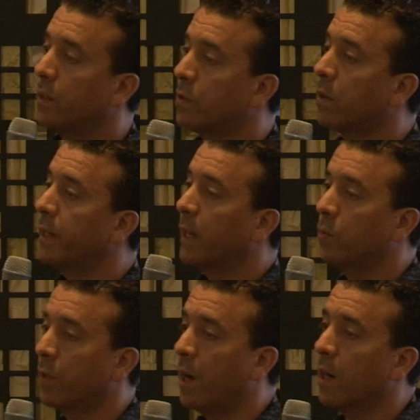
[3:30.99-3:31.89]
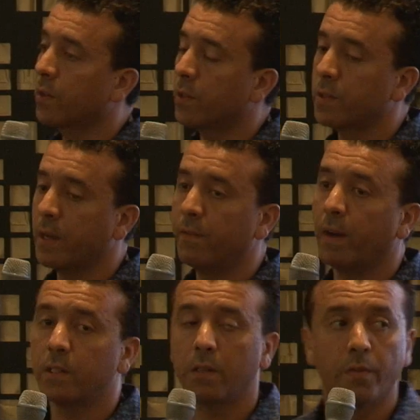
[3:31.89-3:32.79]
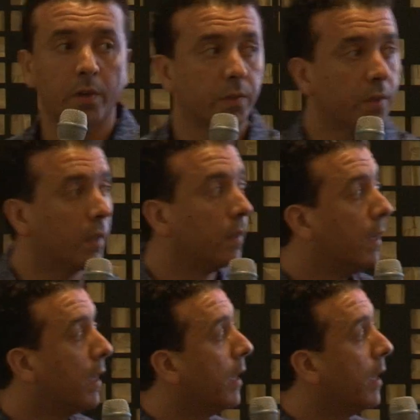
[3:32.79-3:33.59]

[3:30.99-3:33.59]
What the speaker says: to connect with doctors and vice versa.